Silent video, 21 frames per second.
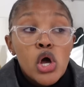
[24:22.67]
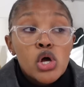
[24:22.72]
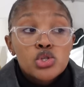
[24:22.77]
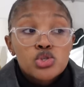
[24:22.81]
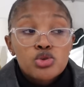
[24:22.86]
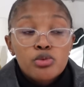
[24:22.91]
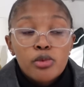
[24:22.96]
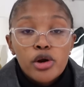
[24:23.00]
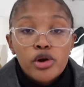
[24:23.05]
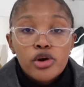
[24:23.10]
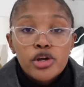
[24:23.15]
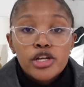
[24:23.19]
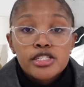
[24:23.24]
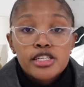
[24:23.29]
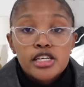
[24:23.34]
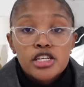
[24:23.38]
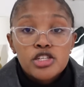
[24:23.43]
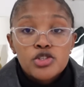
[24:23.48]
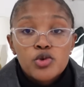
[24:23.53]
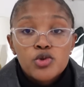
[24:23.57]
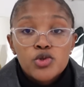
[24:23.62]
tomorrow he
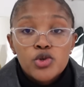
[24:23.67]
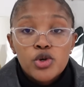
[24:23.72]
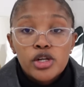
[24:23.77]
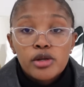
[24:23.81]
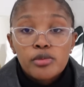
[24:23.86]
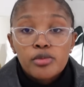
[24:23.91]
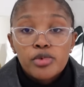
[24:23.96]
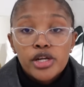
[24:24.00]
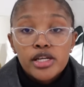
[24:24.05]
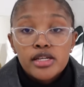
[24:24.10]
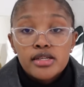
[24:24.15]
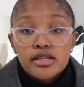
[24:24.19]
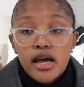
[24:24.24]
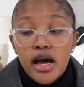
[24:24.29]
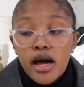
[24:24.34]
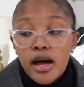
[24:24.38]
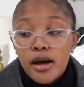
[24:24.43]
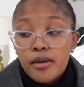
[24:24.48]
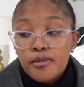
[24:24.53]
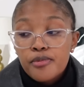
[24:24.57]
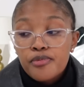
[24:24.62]
said he's also going to bring
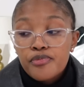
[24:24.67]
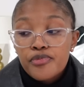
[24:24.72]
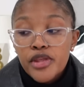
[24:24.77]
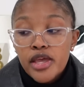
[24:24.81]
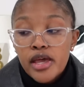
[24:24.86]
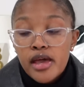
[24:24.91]
um